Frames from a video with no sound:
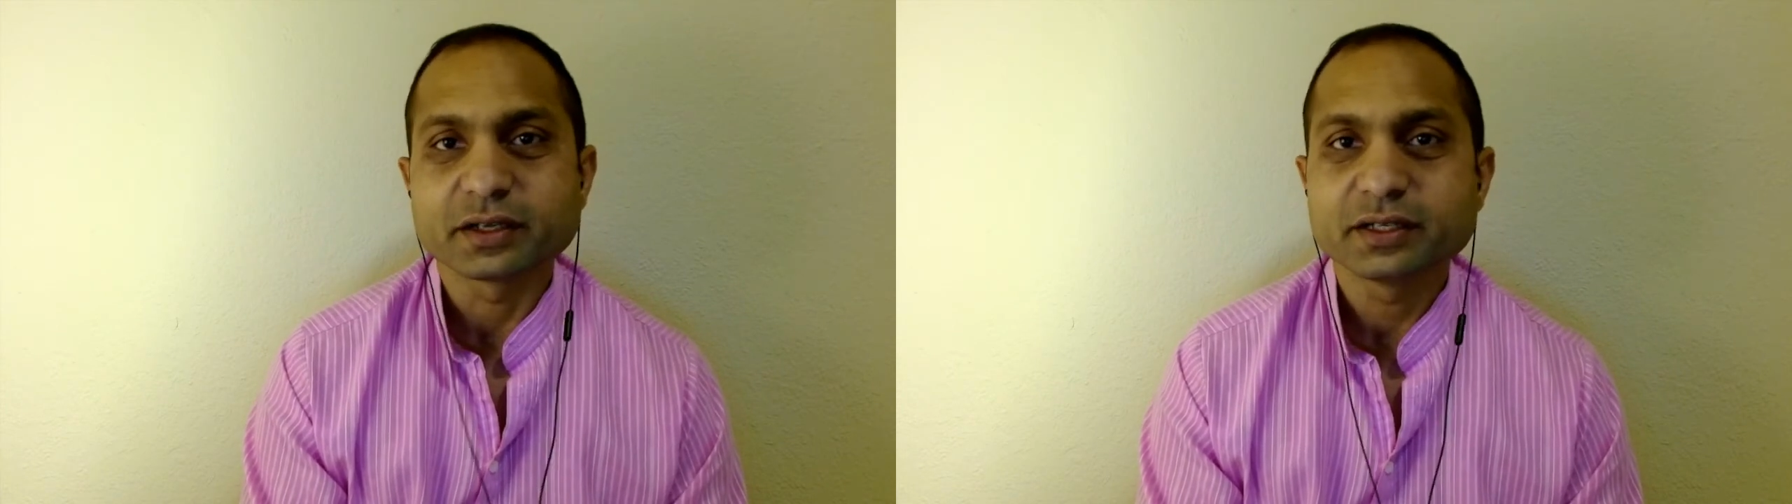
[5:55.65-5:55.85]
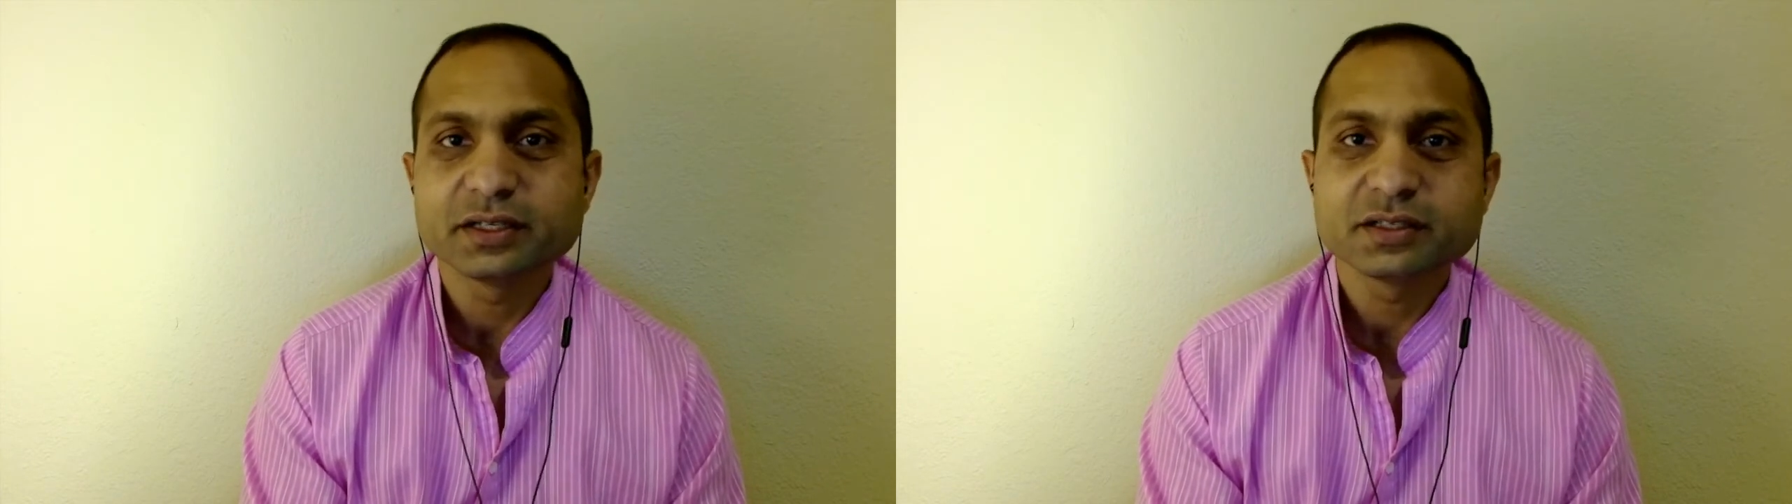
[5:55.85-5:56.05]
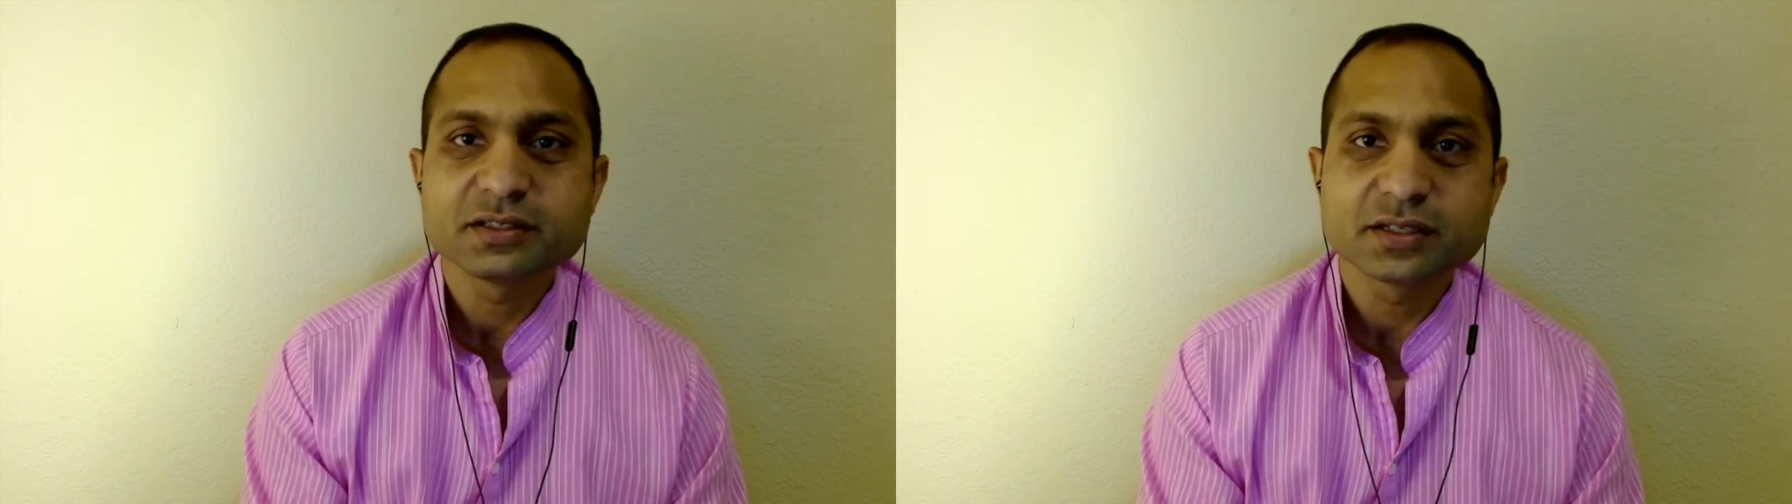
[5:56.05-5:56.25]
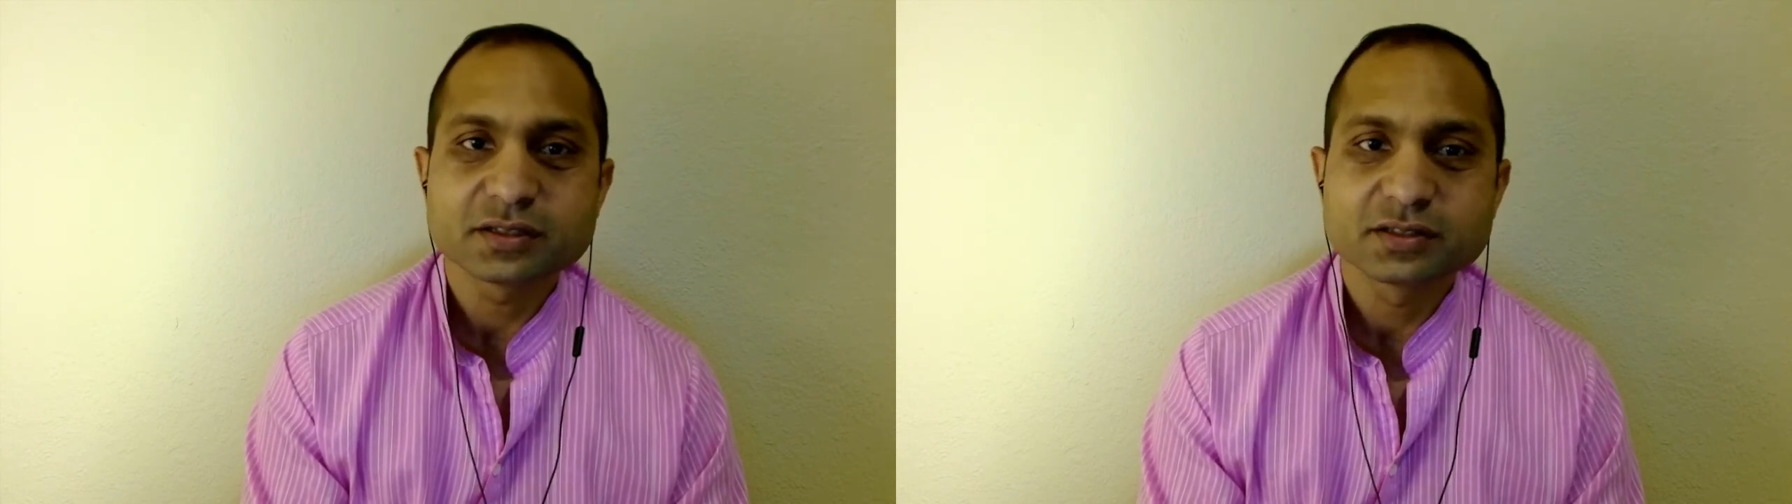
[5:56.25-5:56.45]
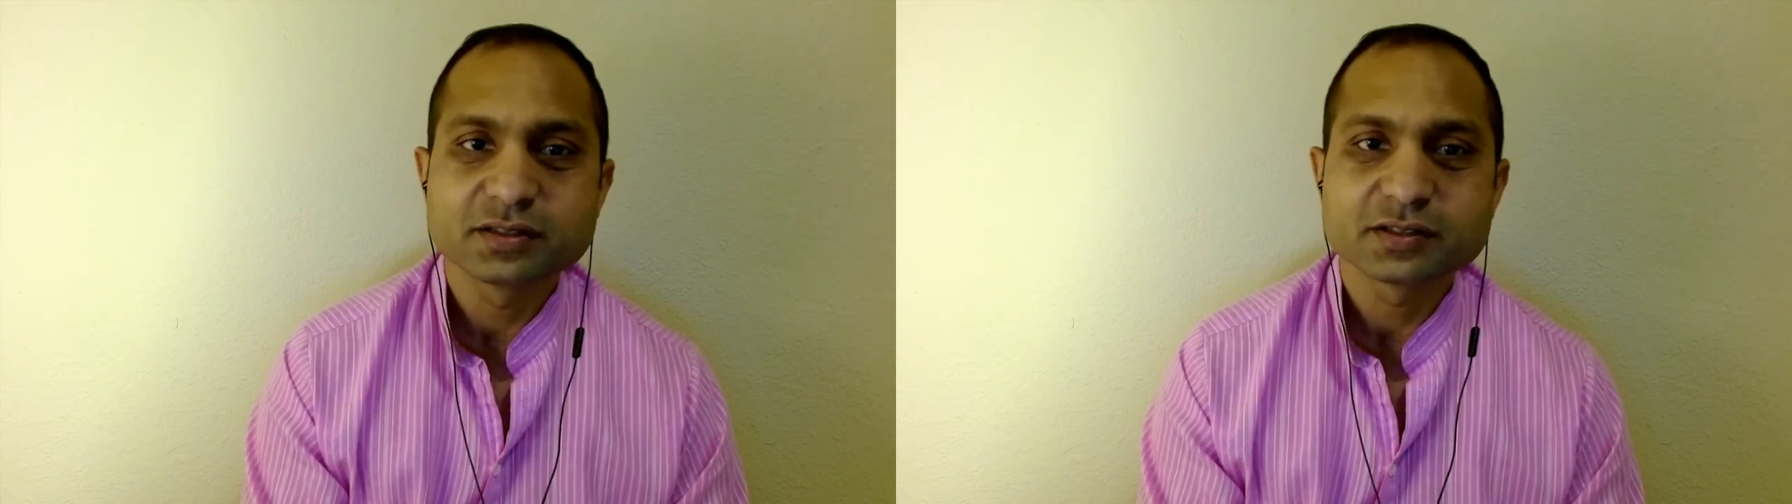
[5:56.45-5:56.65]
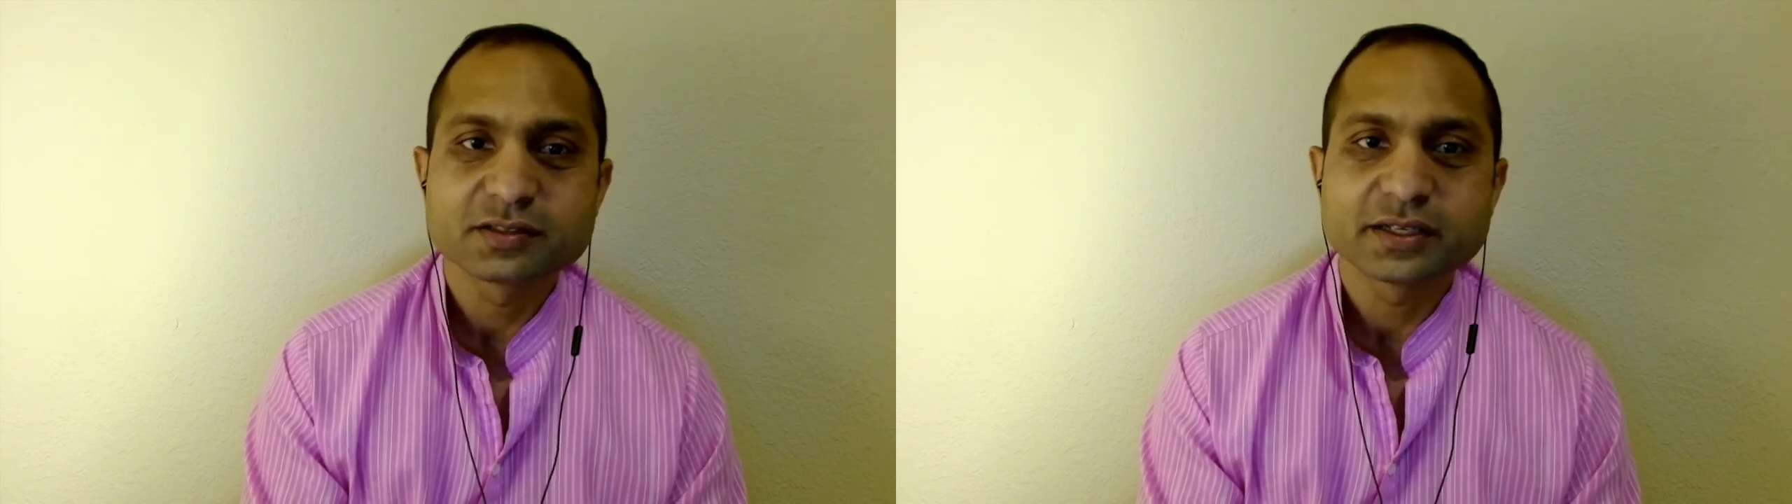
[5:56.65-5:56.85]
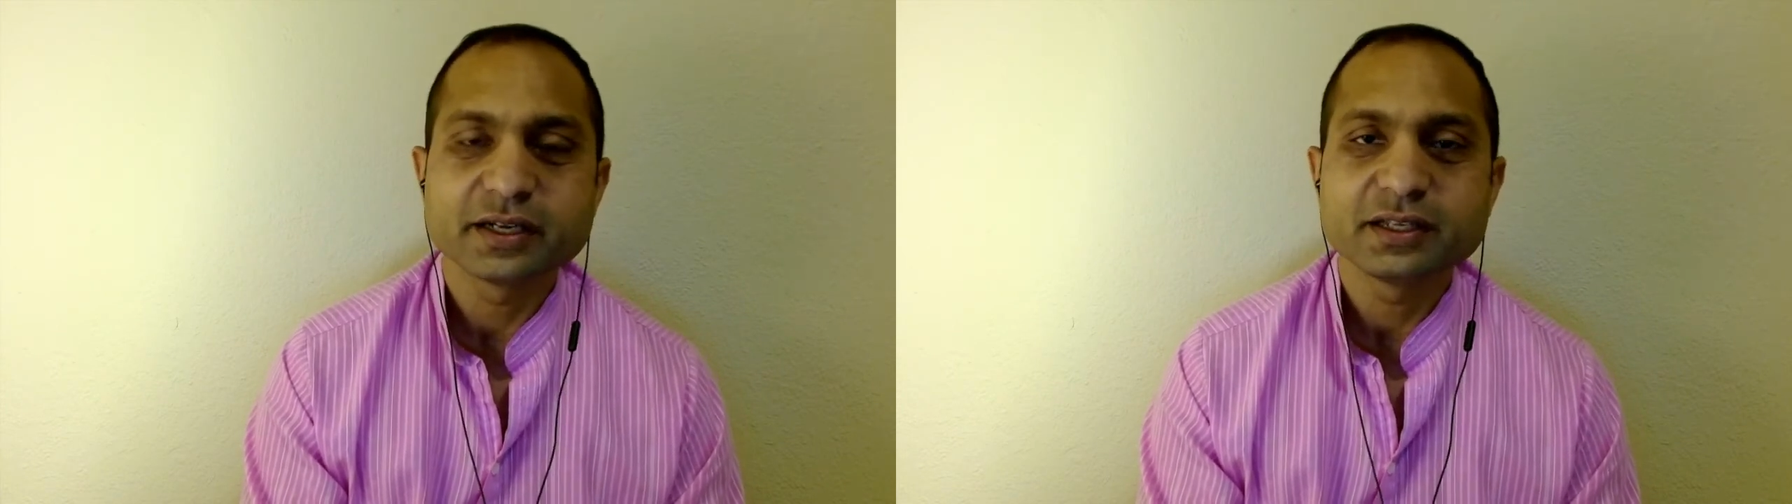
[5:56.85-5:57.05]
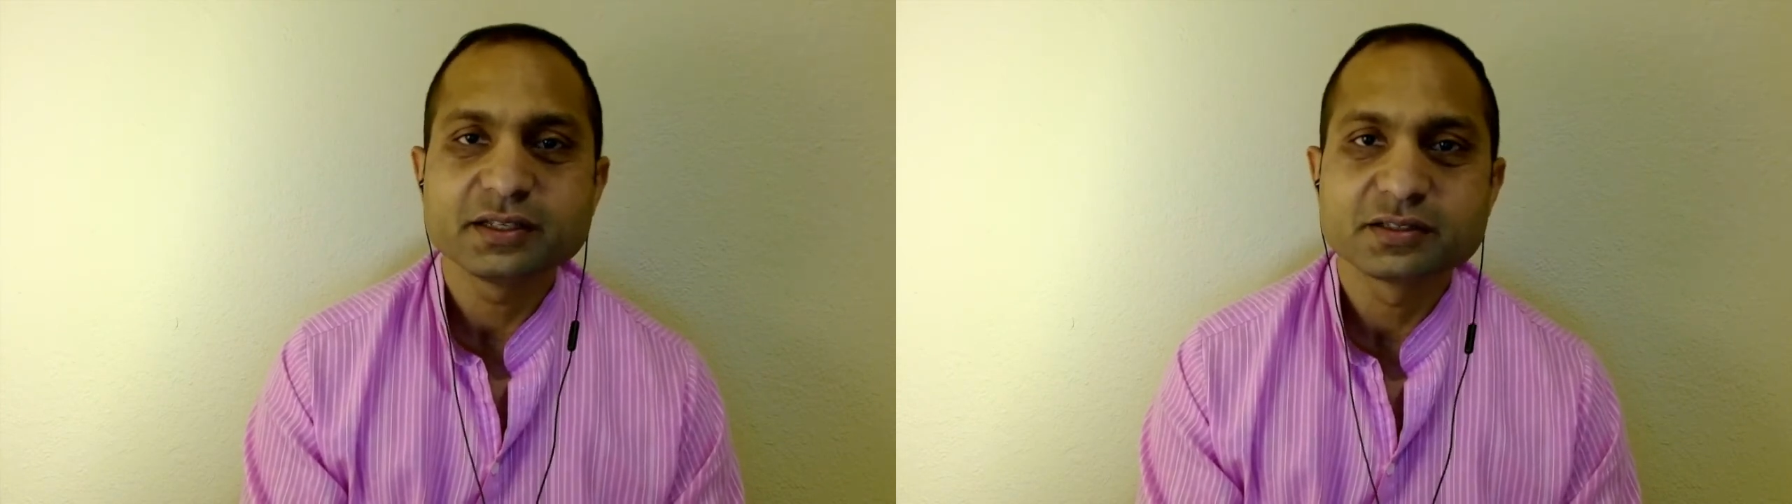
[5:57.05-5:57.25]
He is just the steady